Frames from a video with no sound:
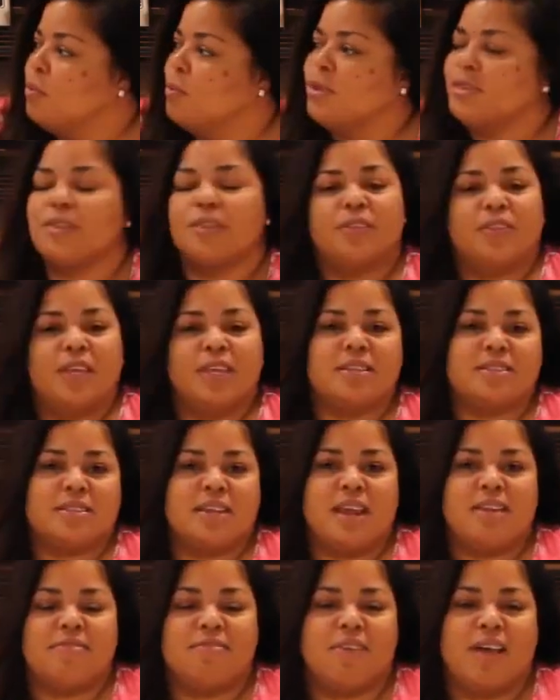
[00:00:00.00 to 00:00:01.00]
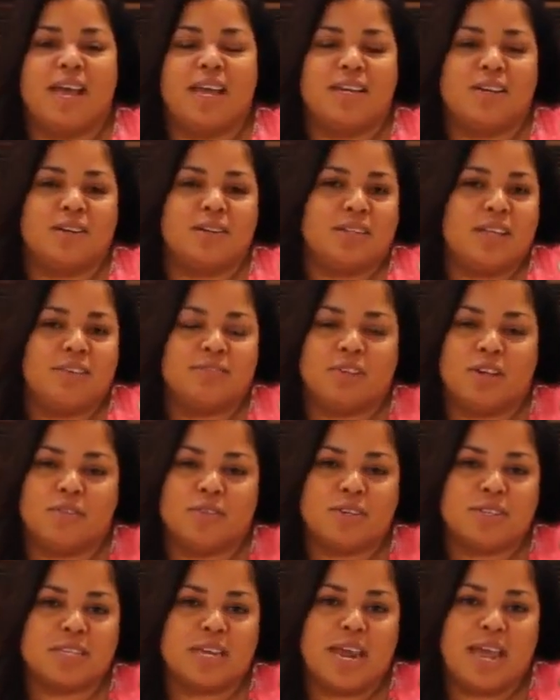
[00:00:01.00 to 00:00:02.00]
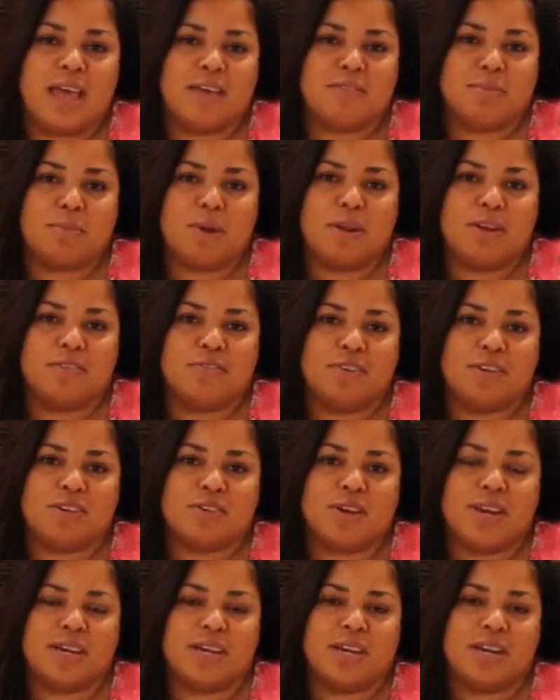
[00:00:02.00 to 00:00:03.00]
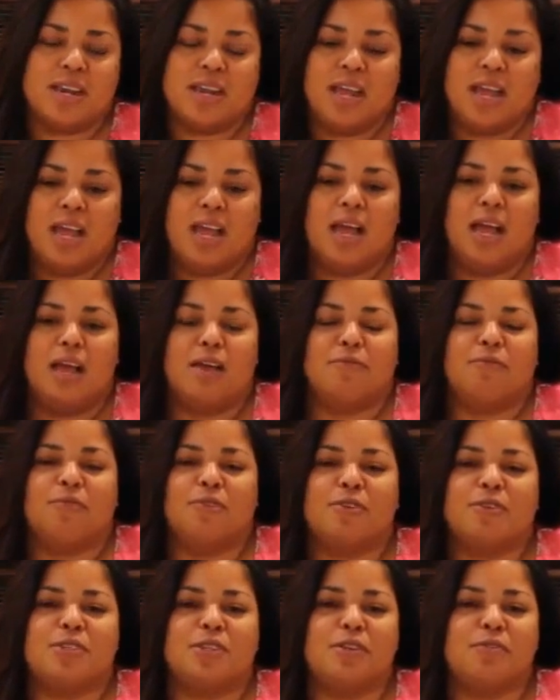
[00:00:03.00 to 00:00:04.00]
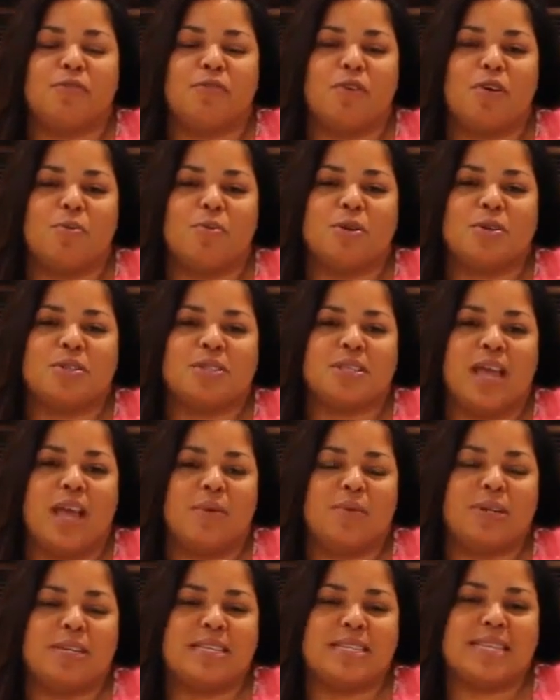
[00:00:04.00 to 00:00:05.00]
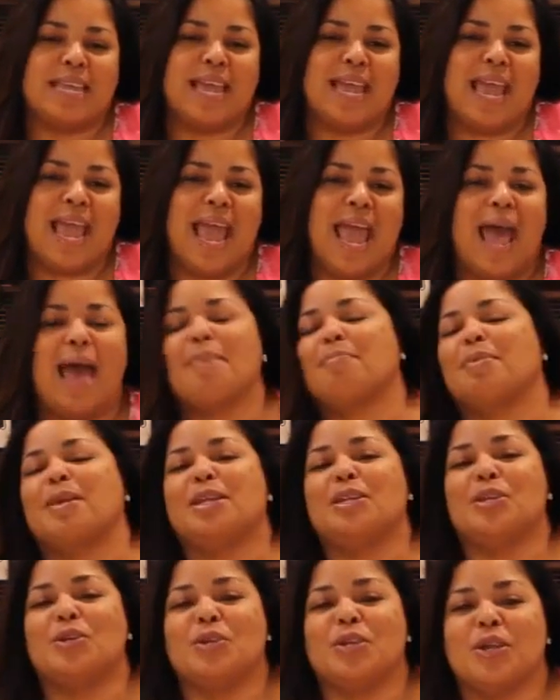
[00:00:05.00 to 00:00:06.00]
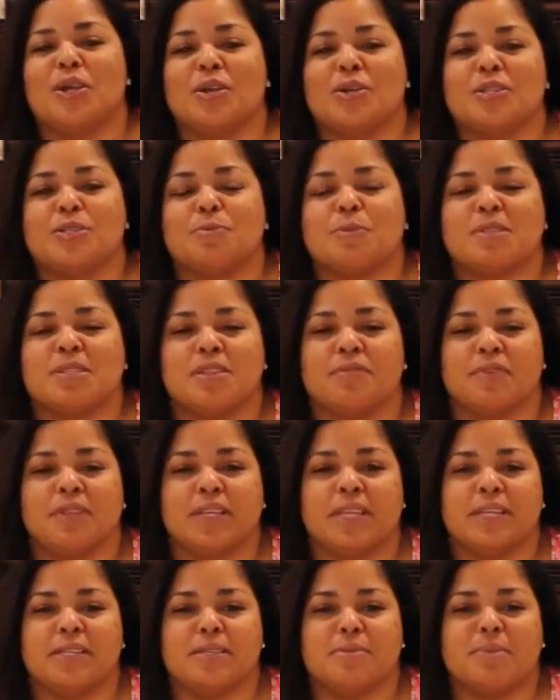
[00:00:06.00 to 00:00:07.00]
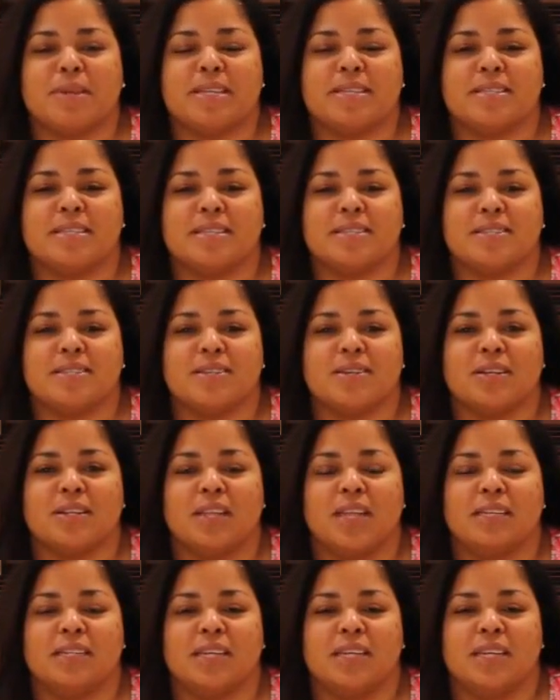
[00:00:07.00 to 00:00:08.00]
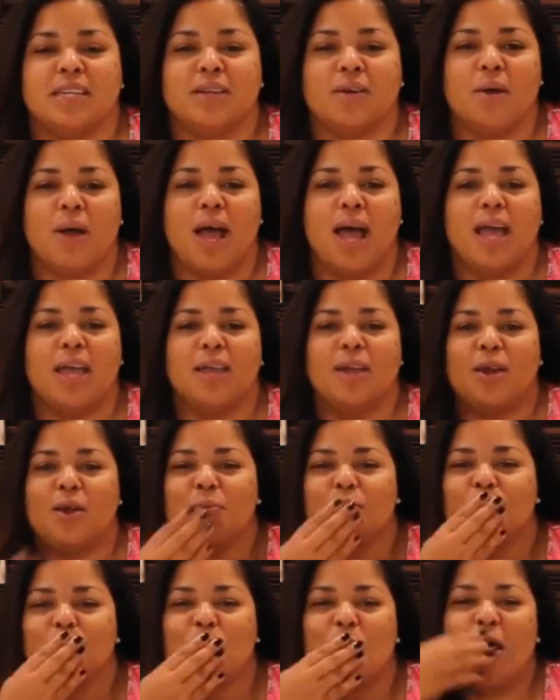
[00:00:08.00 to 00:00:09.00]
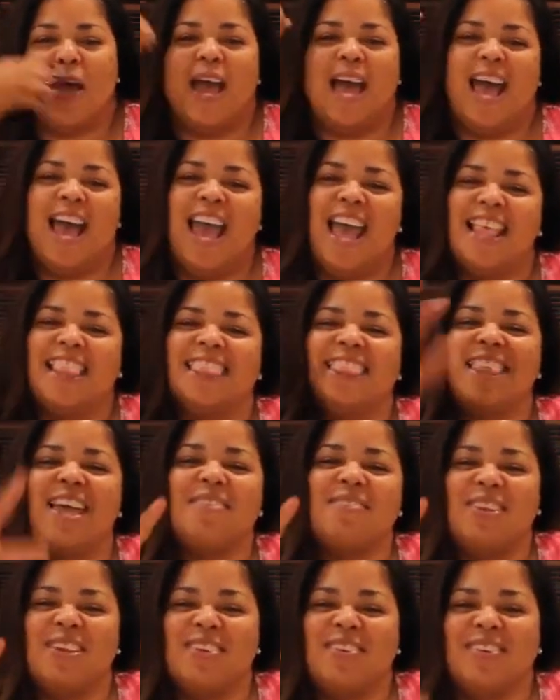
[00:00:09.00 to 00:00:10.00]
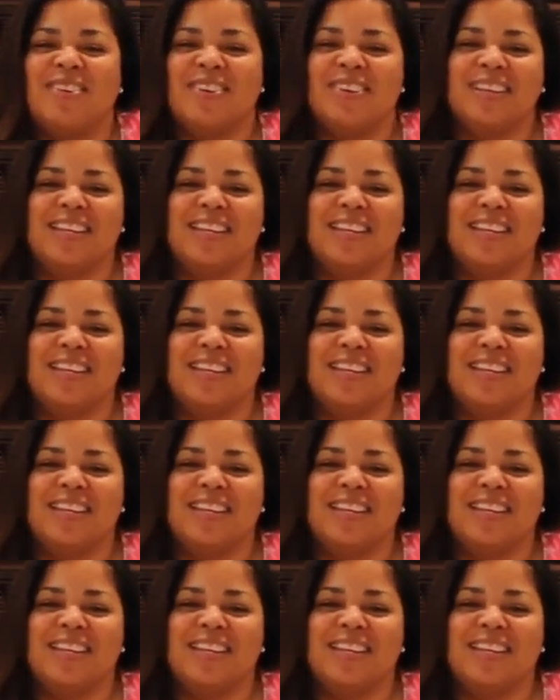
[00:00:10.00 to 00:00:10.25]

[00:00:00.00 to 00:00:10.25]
with the things that I find or leftovers that I have in my refrigerator. First and foremost, I want to say Happy New Year, specifically to my sister Glenda in Ohio. I love you.